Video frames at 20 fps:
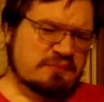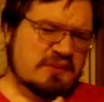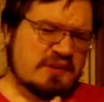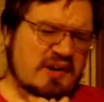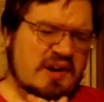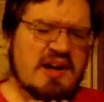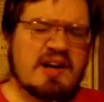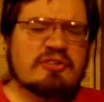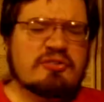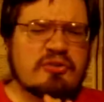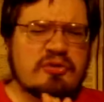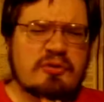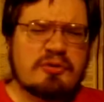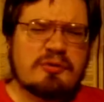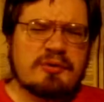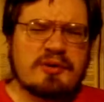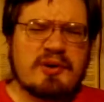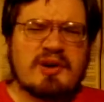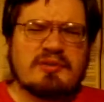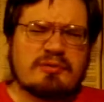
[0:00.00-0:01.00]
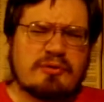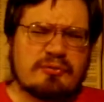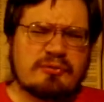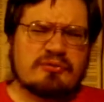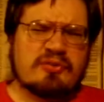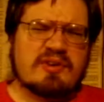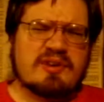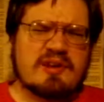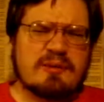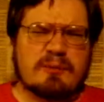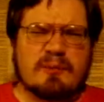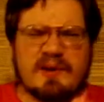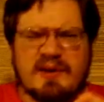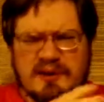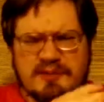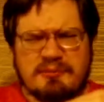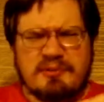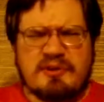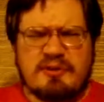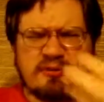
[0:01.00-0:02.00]
I actually do it kind of a funny way, and
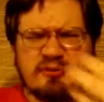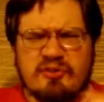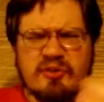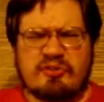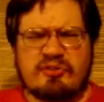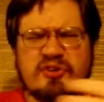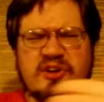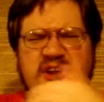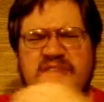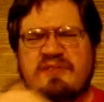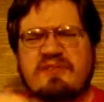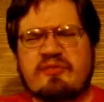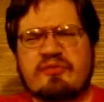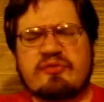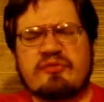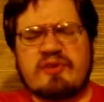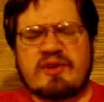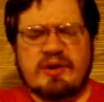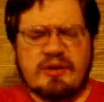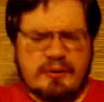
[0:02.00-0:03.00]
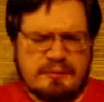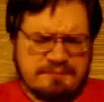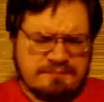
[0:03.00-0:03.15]
I'm going to flesh it out in this video.